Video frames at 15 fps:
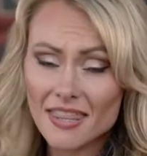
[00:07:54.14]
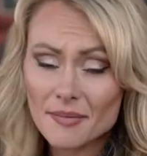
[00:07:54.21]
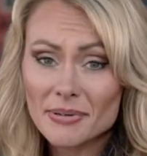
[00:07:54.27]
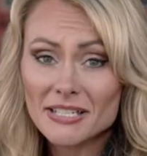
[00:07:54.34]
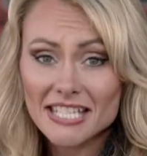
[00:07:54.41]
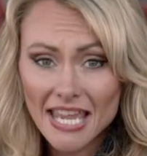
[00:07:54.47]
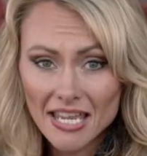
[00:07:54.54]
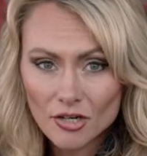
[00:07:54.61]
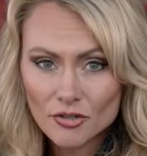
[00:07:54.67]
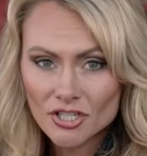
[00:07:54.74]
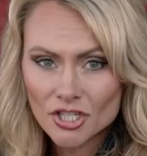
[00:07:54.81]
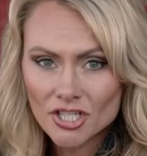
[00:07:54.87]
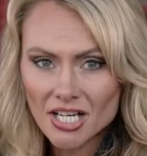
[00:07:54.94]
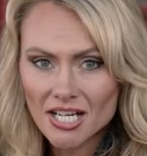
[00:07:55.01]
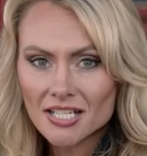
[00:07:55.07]
the potatoes
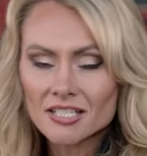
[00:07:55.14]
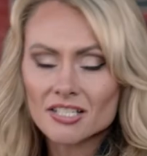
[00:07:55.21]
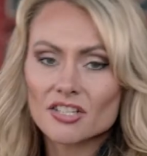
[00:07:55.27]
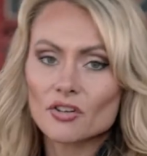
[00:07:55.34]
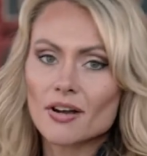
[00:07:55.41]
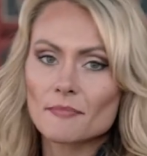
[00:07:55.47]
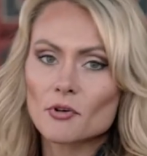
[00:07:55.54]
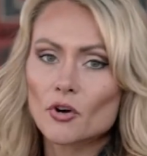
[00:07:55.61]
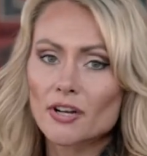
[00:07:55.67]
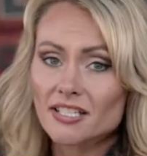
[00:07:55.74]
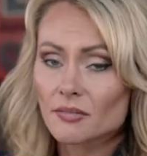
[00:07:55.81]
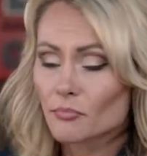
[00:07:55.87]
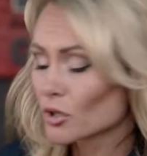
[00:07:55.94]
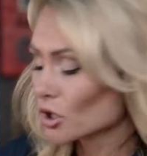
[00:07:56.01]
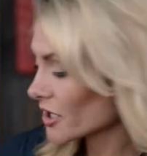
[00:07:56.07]
are done. So I'm going
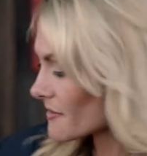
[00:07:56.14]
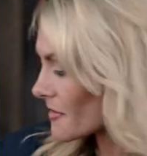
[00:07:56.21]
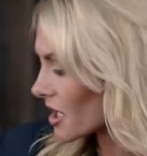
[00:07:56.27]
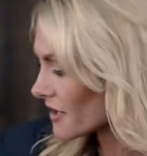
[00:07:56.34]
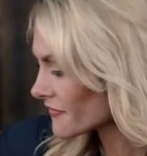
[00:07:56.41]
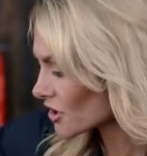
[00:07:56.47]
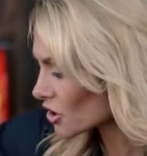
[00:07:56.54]
to pull them off the